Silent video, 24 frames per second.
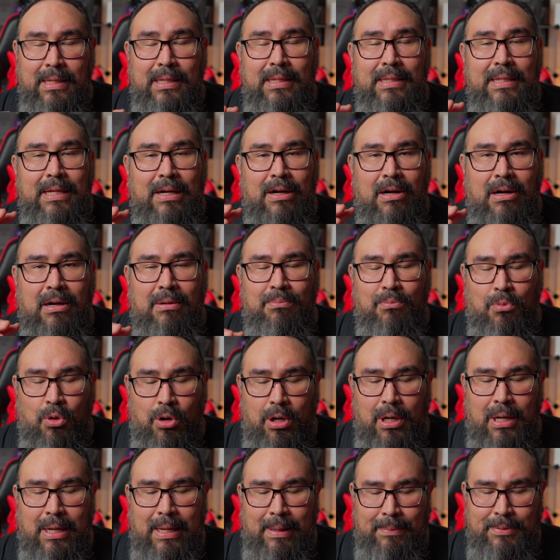There are
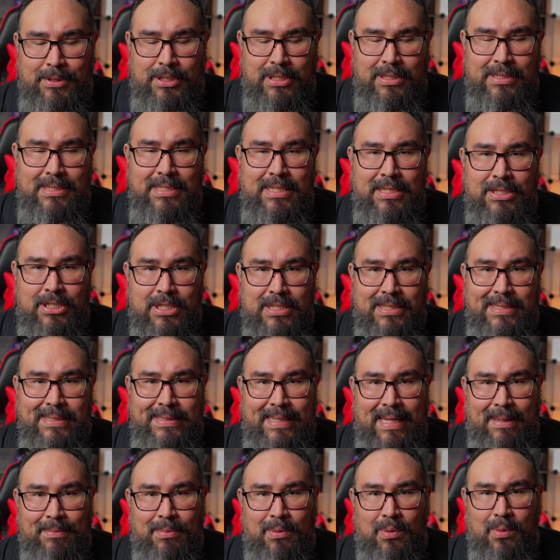more options than just an
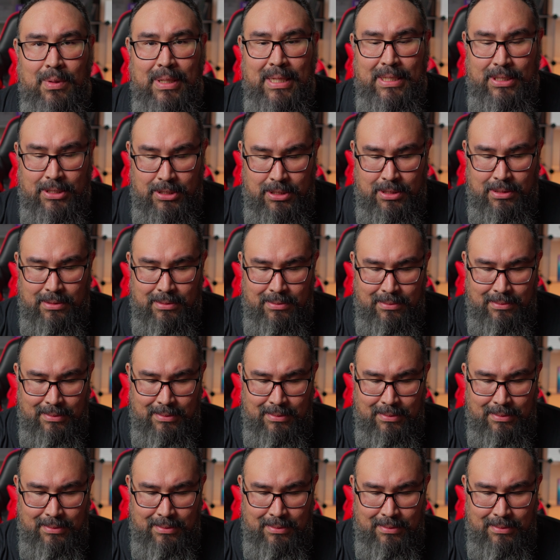Apple Watch,